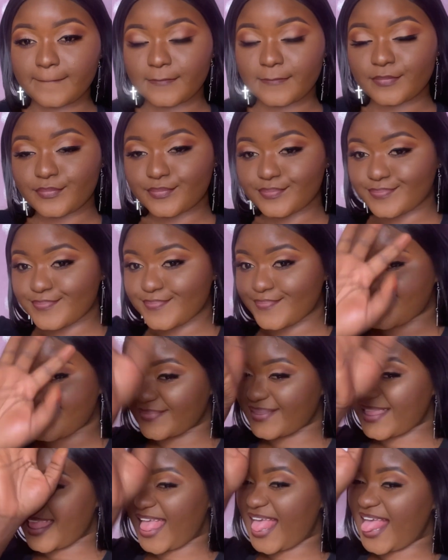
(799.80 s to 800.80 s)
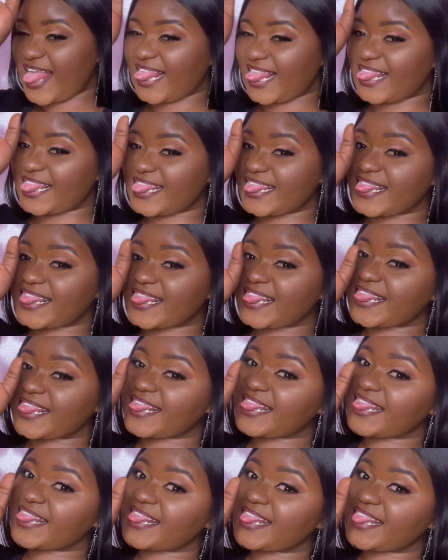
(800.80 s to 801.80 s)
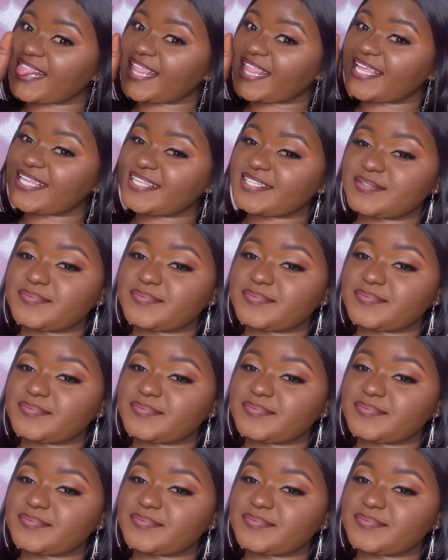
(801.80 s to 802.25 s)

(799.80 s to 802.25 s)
But until next time, bye bye.